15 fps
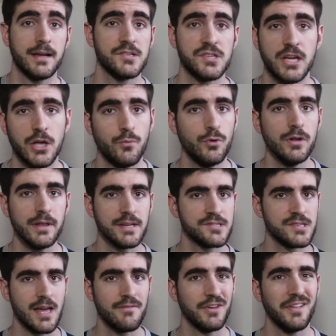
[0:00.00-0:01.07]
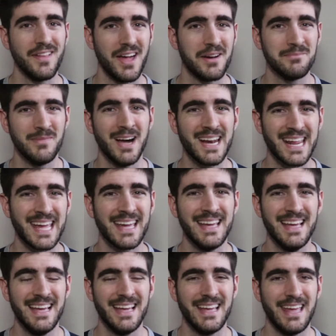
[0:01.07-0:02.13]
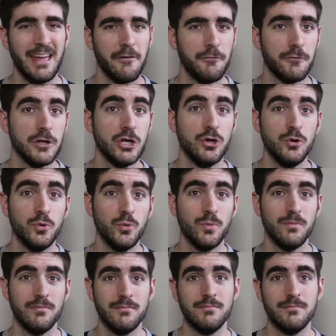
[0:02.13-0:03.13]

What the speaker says: because it could really save you a lot of money if you